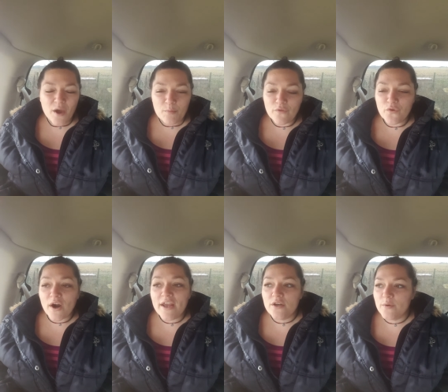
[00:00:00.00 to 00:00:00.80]

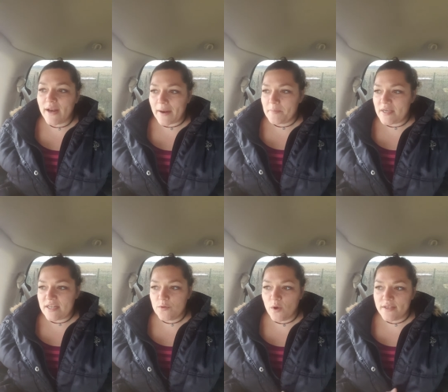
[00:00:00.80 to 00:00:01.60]
Before I knew what
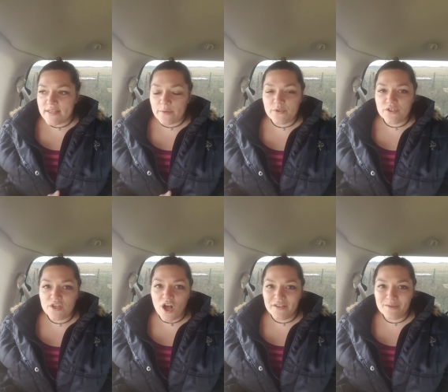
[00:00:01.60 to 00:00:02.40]
NPD was, I would
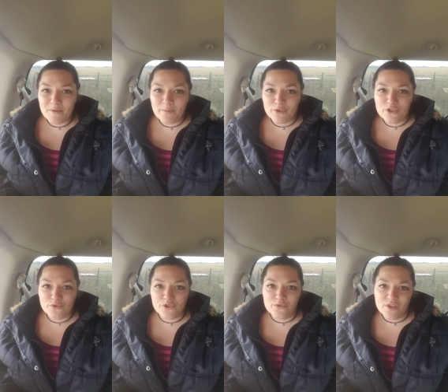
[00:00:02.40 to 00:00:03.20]
just call these people
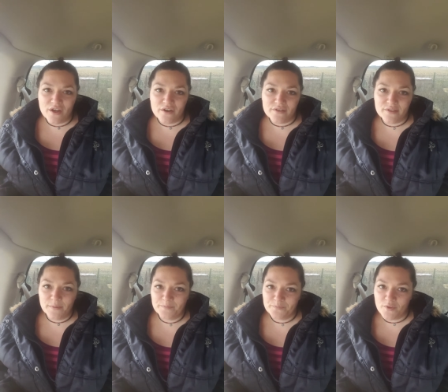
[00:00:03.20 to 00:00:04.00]
juju
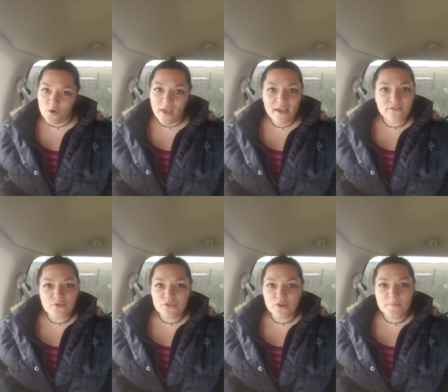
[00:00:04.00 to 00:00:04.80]
suckers. Okay, because
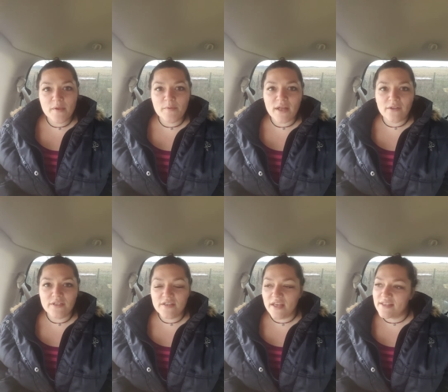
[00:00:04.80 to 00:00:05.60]
there's certain people out
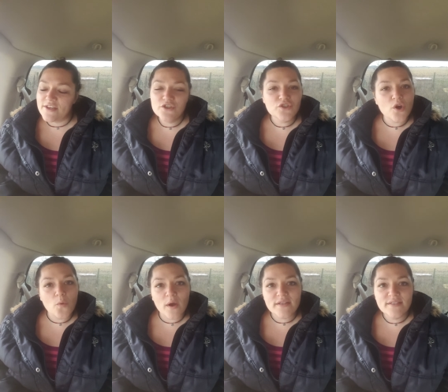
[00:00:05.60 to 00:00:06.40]
there that they just
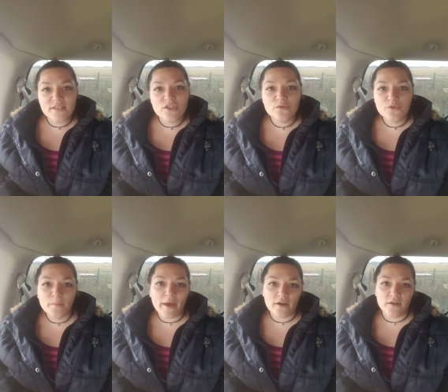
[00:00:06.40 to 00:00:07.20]
don't want to see you do
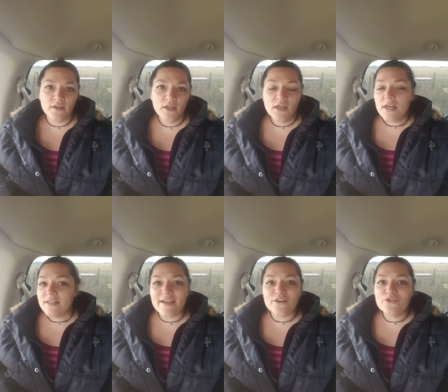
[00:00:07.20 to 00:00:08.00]
better.
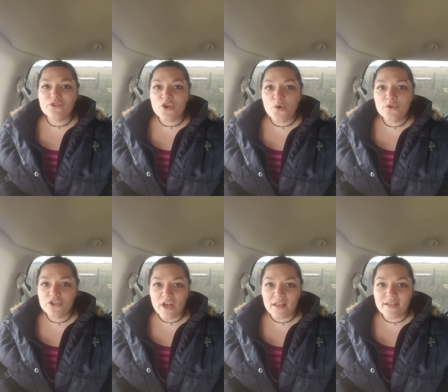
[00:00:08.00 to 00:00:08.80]
They are so
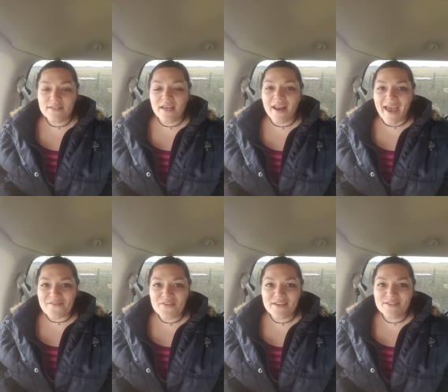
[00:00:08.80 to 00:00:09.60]
jealous and
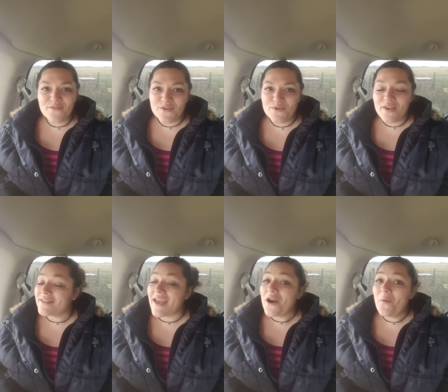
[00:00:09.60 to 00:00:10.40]
envious of you
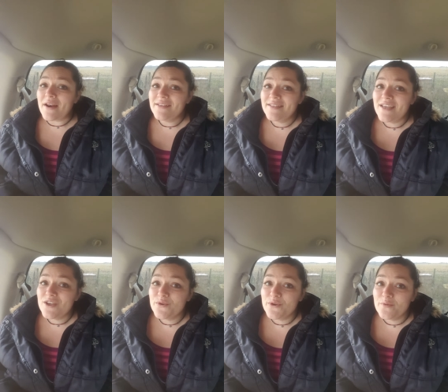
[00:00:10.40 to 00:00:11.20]
that they don't want to see
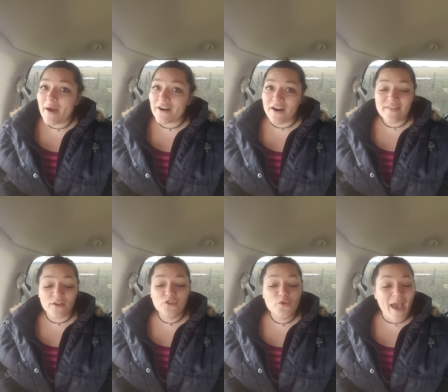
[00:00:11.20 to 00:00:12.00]
you do better, and
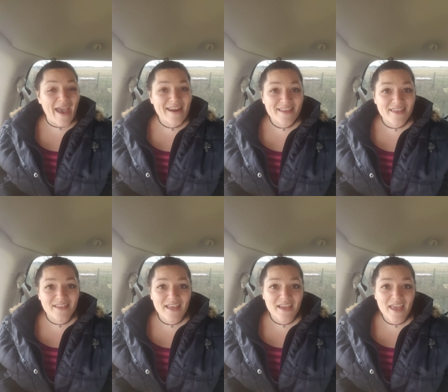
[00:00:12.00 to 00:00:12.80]
they'll do
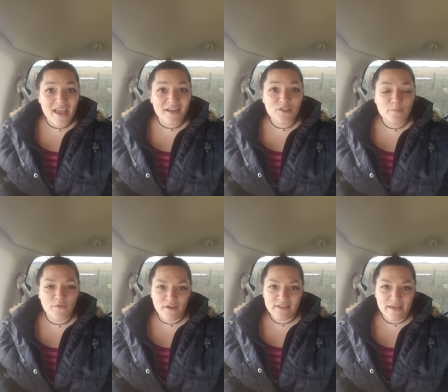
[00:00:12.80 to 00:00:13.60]
anything they can to
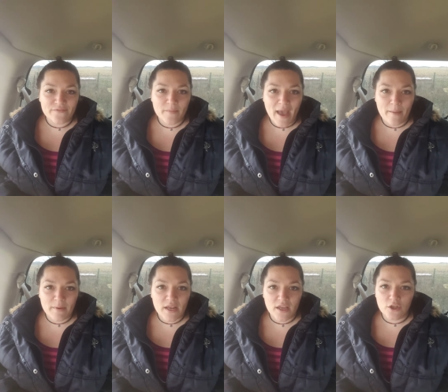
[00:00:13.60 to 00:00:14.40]
prevent that from
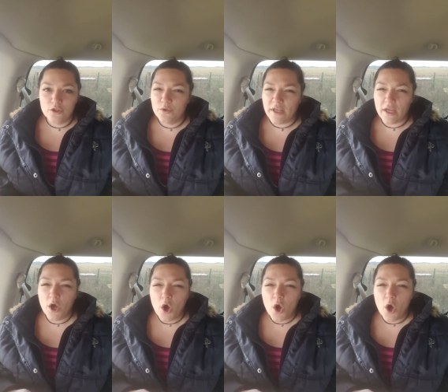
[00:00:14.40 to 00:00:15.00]
happening, including